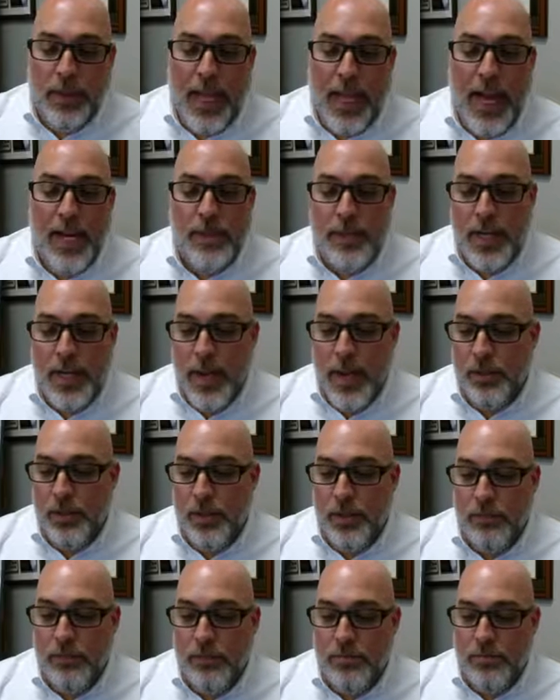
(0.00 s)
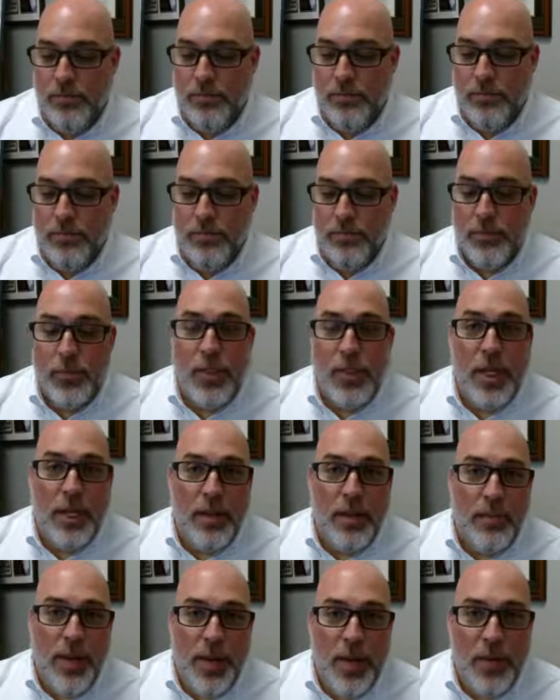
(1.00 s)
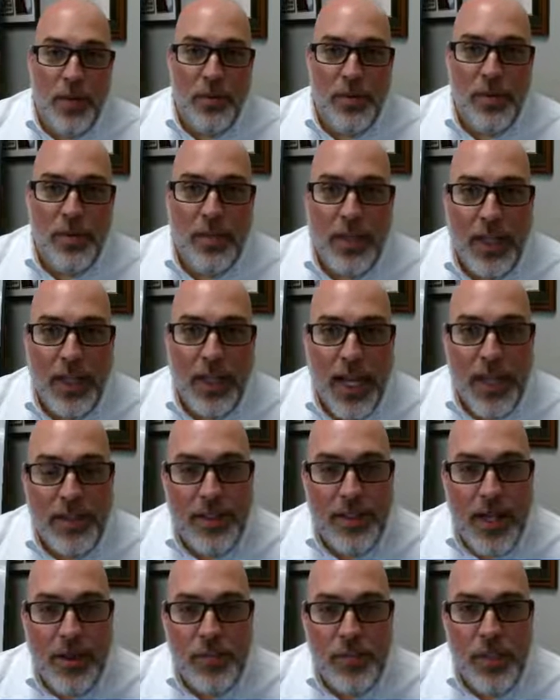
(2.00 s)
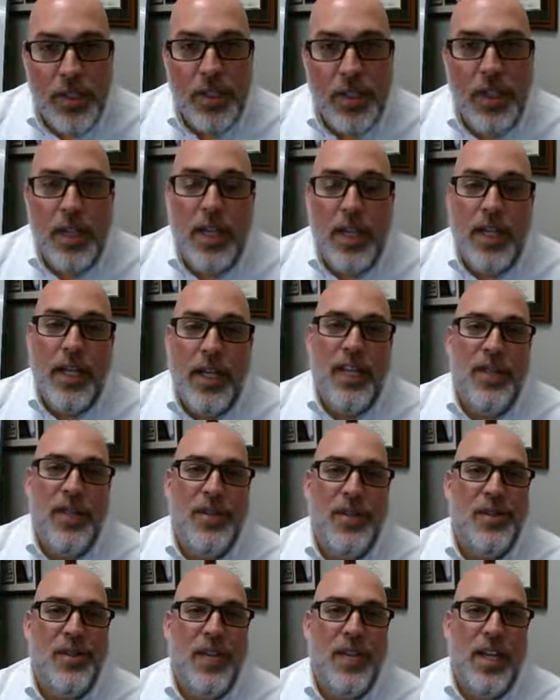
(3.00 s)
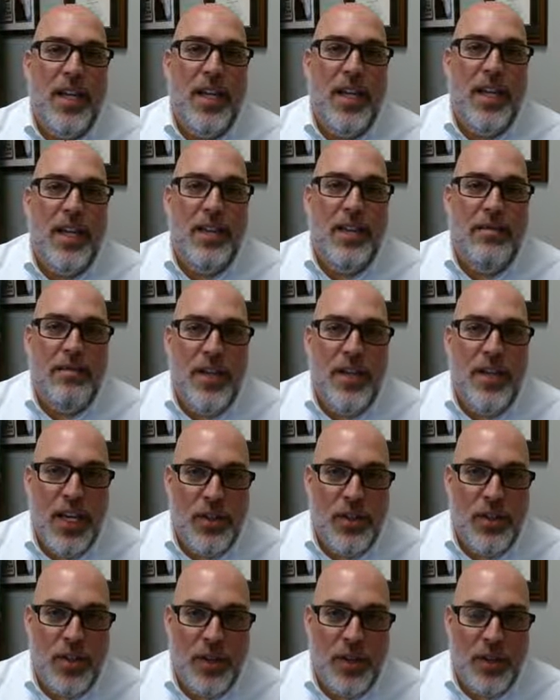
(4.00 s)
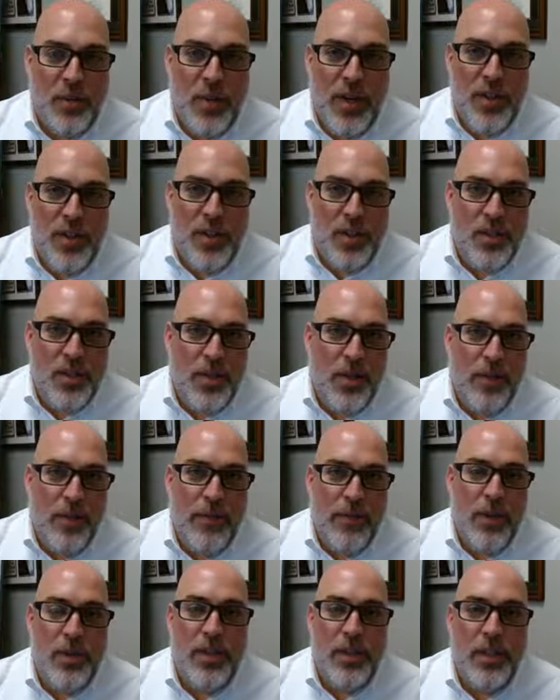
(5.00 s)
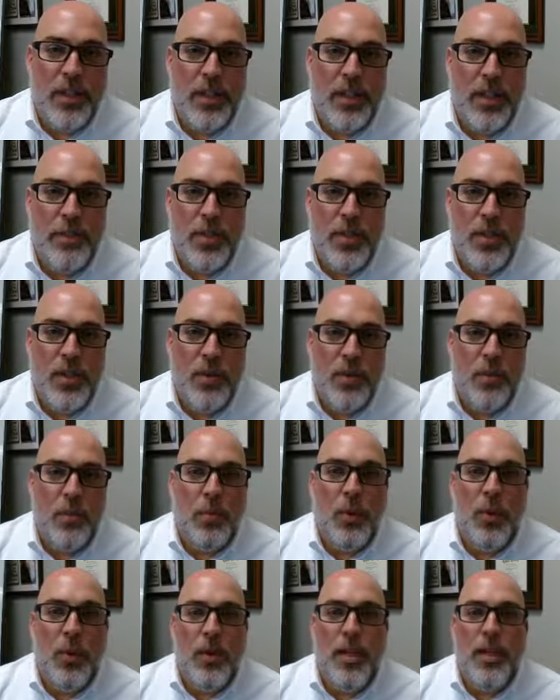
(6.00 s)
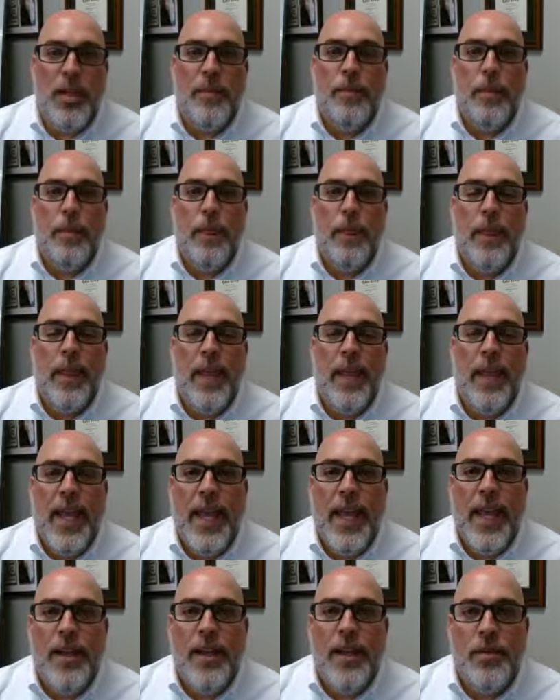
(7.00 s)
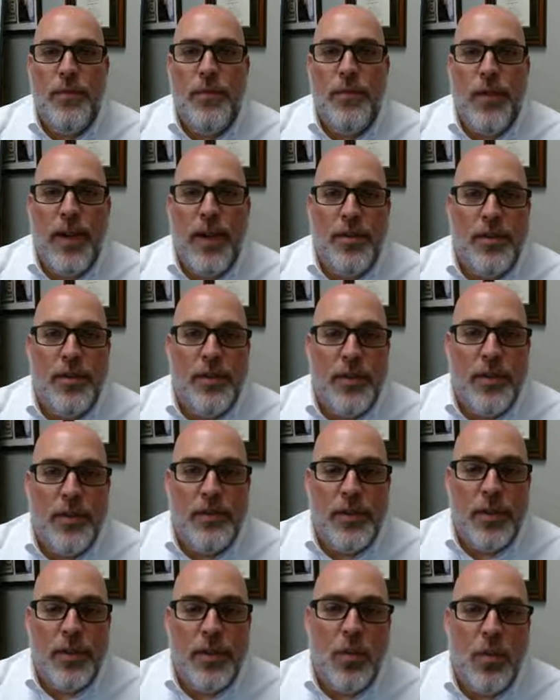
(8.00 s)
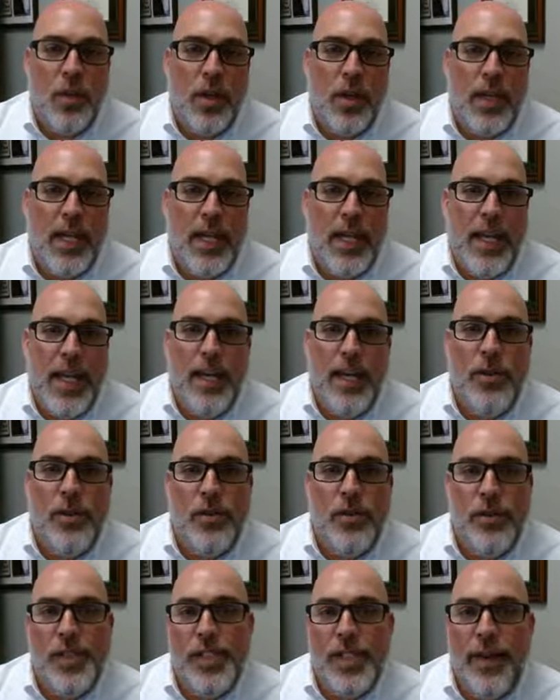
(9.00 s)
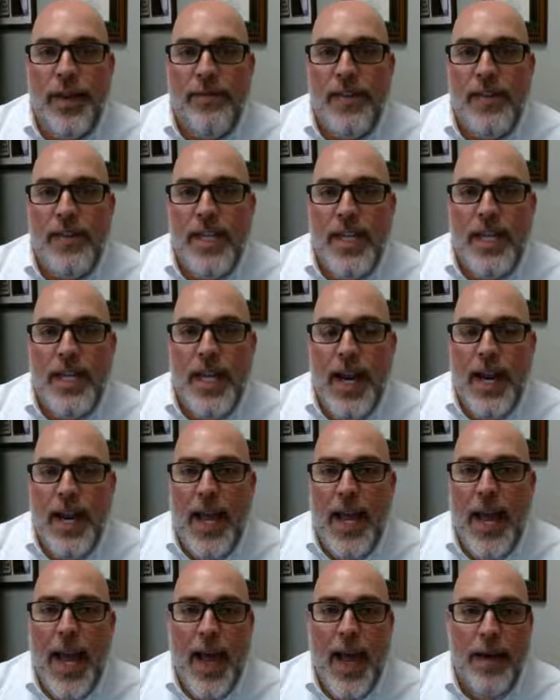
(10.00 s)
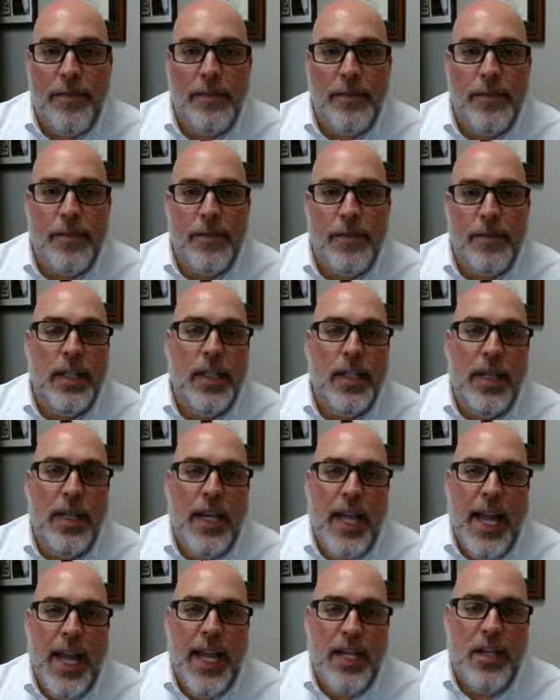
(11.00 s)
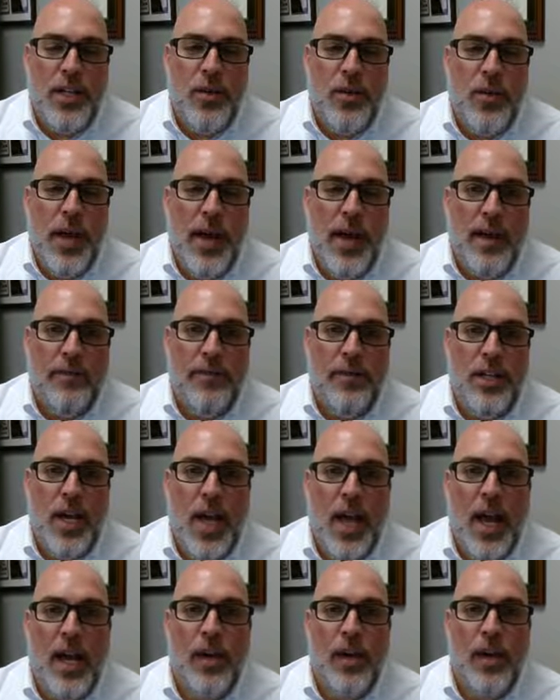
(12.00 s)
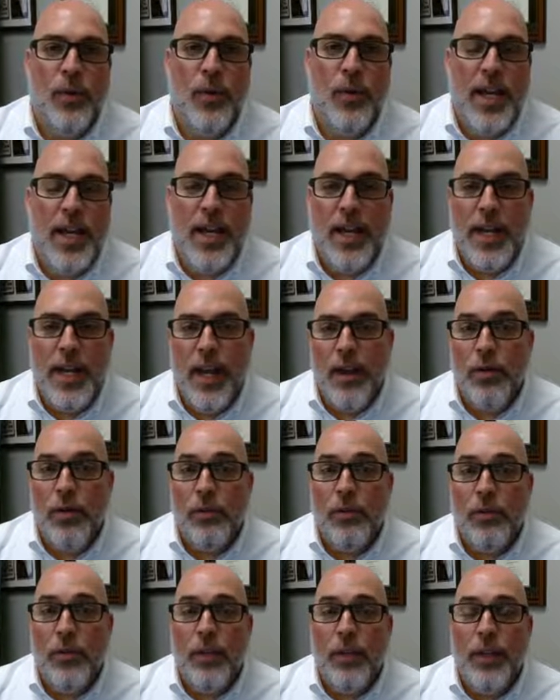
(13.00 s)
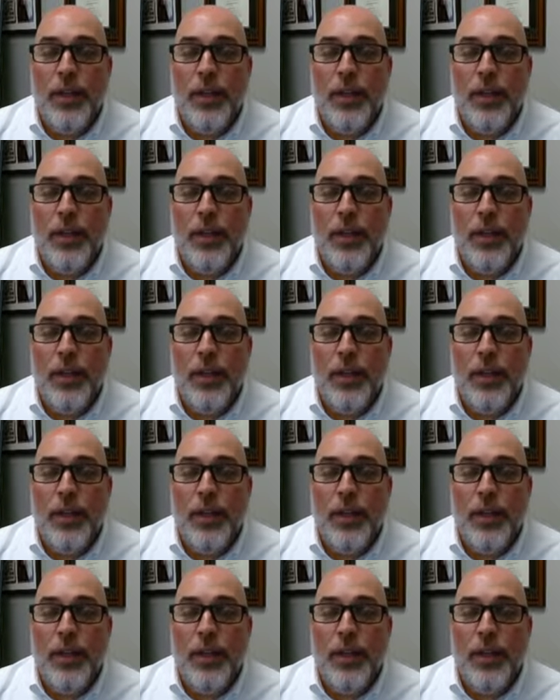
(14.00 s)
last option, I'm checking my notes. The last option is a niche situation. So if you're still a W-2 employee and you find yourself still working and you're 70 and a half and you have an IRA account,